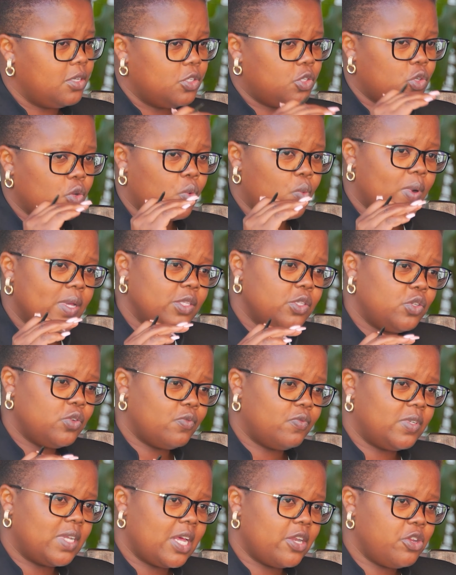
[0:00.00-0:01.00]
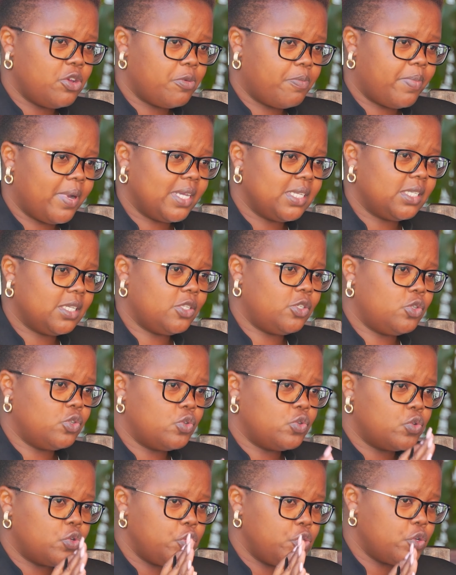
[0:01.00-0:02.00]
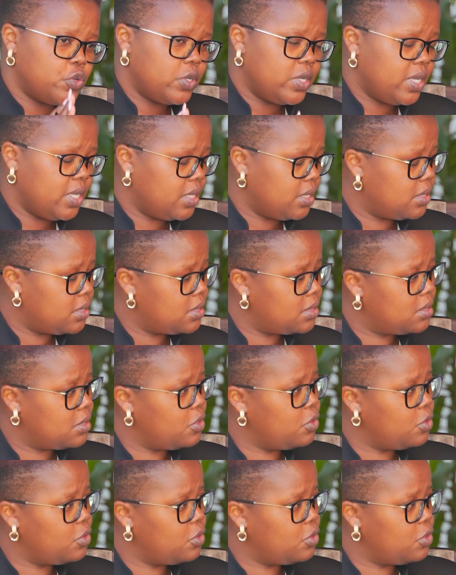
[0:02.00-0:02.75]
So once you've done your budget, you know your needs,